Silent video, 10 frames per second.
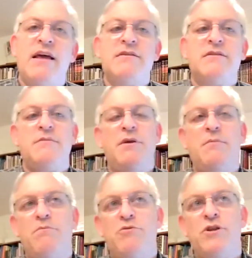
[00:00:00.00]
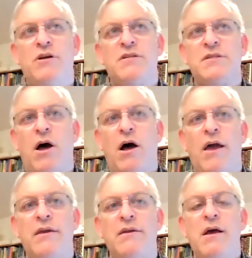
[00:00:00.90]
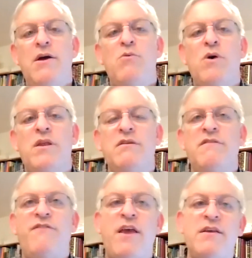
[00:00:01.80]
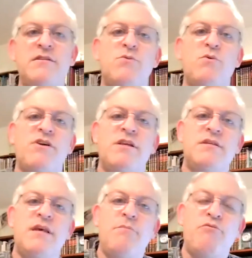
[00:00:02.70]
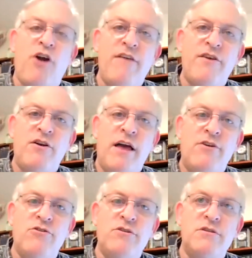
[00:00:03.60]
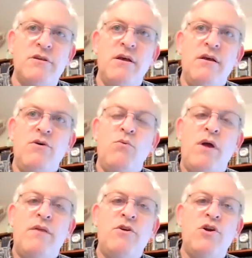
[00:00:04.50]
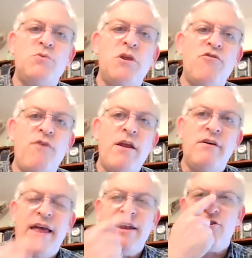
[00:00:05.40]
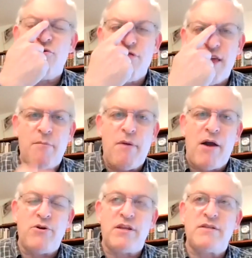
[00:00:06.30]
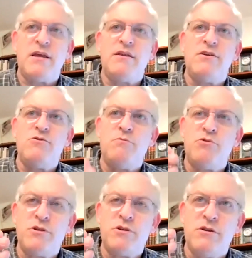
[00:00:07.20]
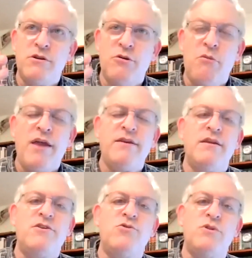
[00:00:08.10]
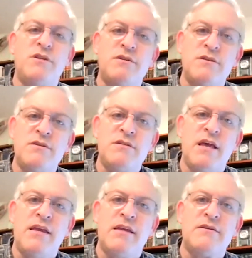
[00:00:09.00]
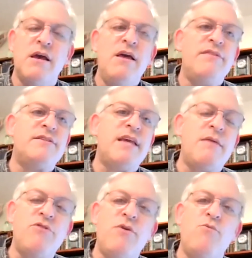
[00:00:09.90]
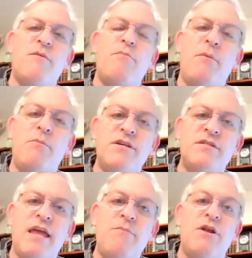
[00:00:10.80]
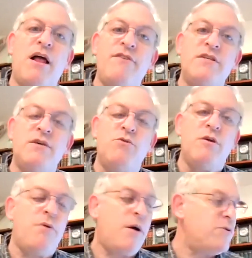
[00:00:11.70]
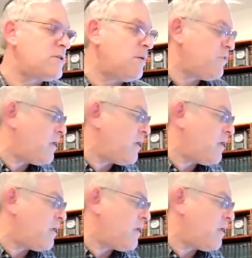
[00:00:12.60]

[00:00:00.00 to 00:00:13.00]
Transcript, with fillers: It has to be put aside when faced with, let's say, private letters when because when you write a letter you think about it and you put uh, your mind into it to say it the same thing with a public statement obviously when you publish